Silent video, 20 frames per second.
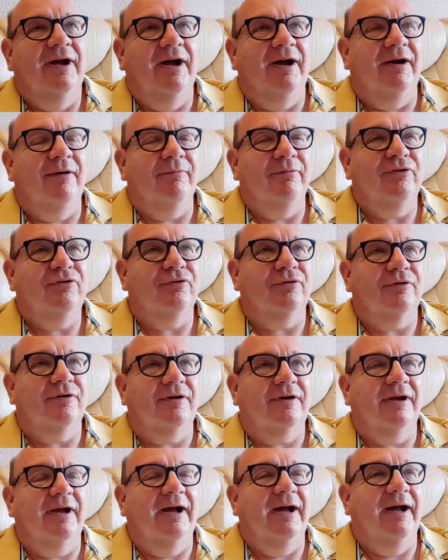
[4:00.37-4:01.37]
uh, we
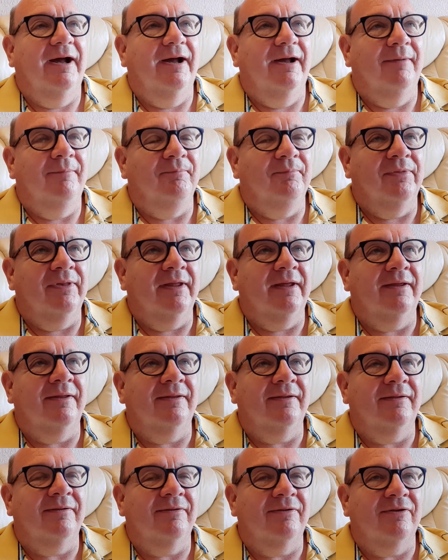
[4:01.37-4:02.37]
took um,
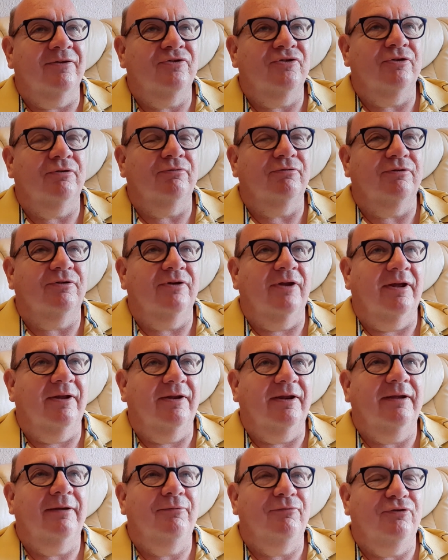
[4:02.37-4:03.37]
the, the children. I
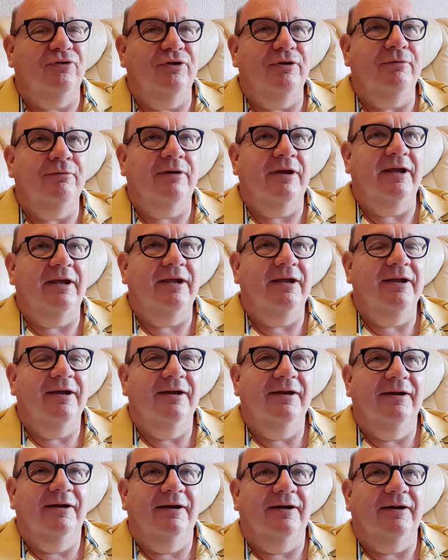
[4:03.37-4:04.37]
think it was Newquay
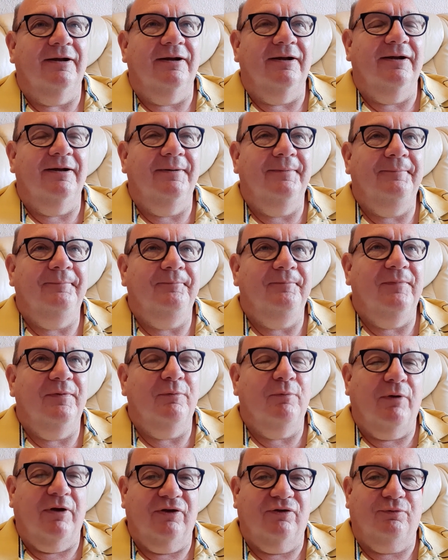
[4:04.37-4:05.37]
um,
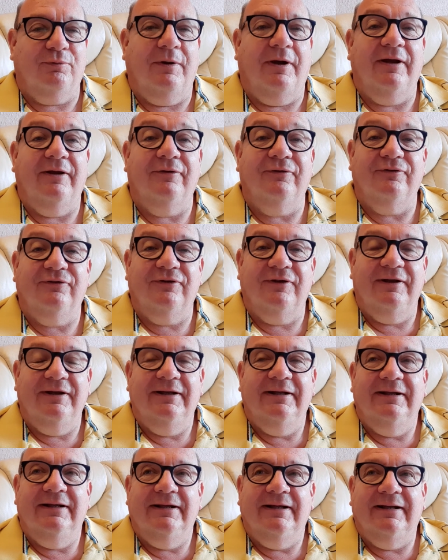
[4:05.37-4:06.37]
in West Wales.
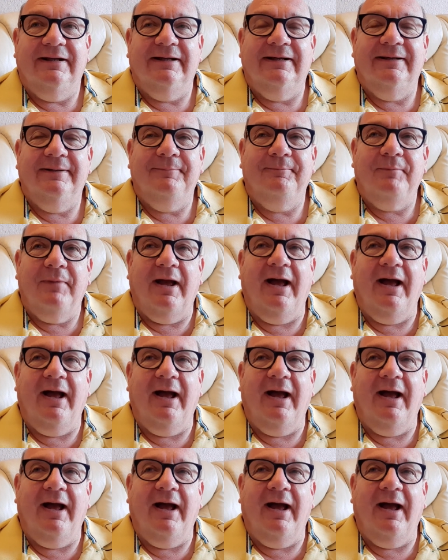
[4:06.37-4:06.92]
Um,